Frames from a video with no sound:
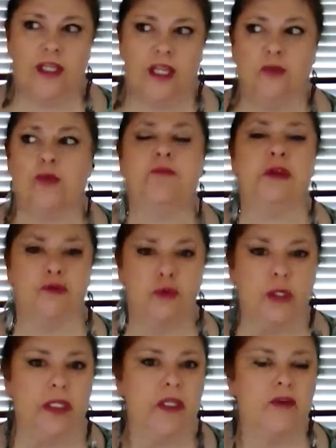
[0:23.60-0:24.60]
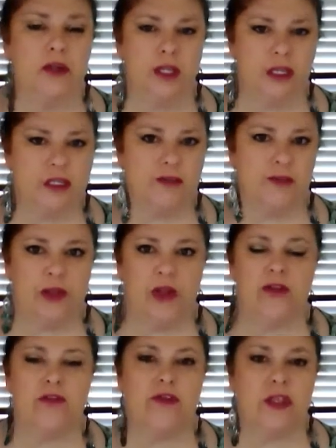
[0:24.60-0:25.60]
it would be really, really
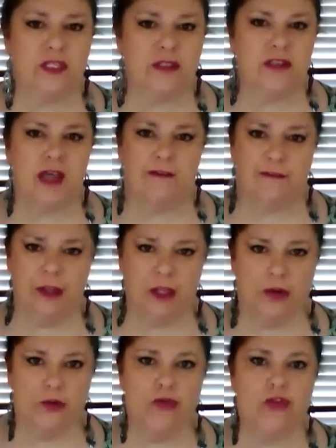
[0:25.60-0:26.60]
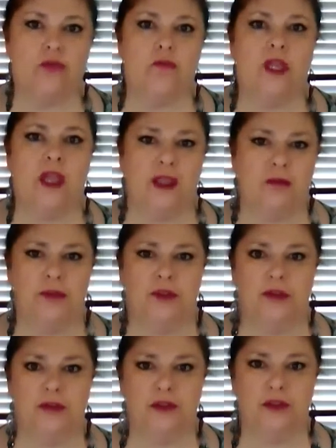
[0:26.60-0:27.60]
difficult for the staff alone to be
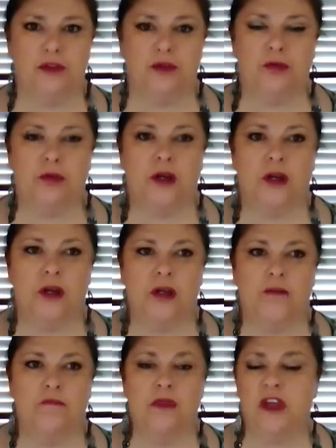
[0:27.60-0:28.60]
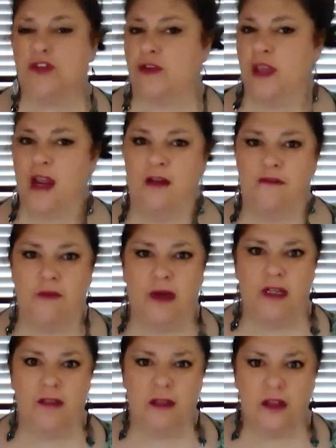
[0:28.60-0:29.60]
able to make sure that
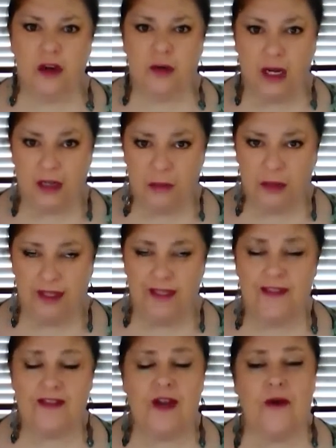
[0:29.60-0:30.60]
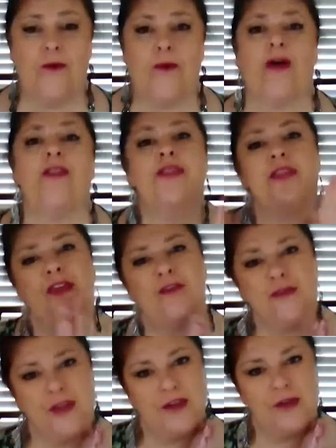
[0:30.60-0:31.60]
everybody's in the correct place. So thank
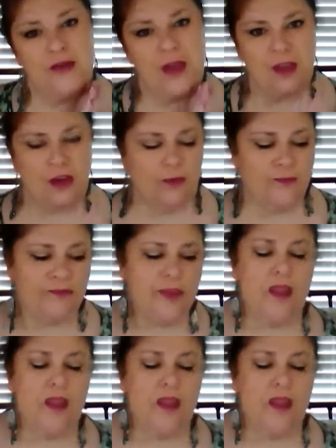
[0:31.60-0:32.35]
you, thank you, thank you.